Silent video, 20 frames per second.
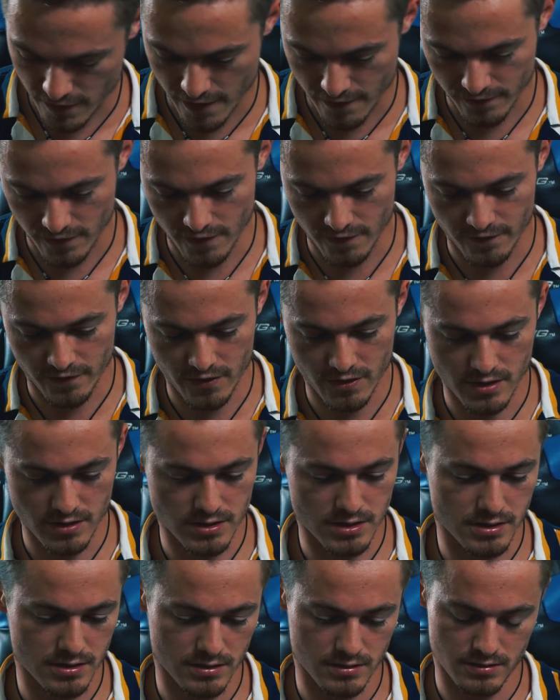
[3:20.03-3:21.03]
off here
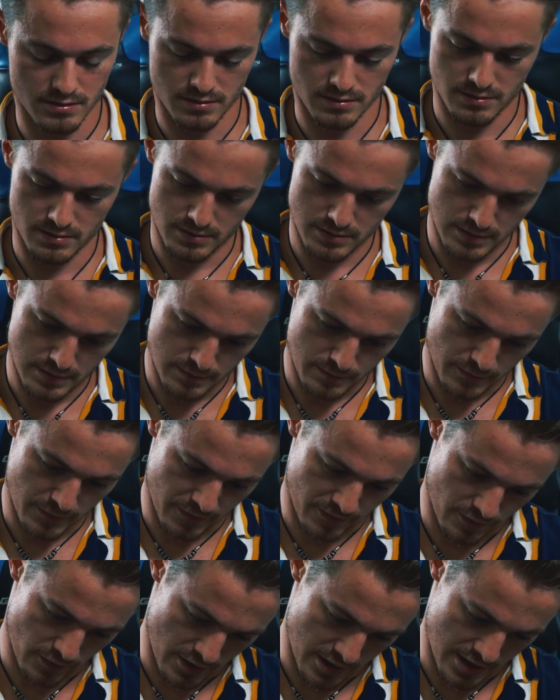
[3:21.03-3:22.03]
first
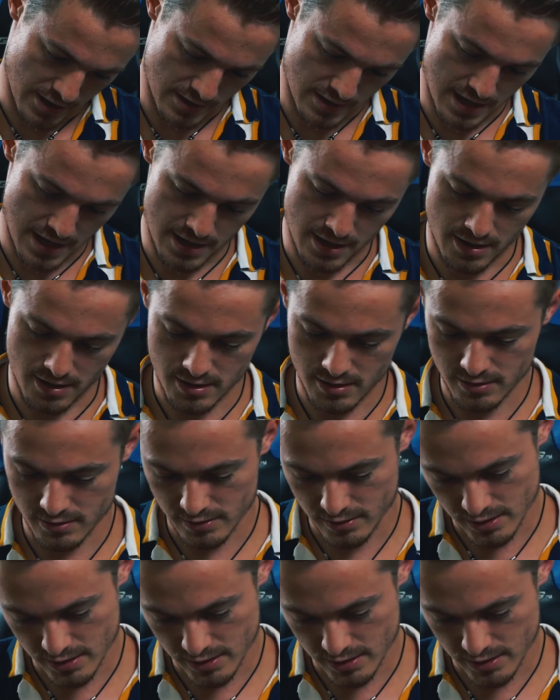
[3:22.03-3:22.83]
before I get that on.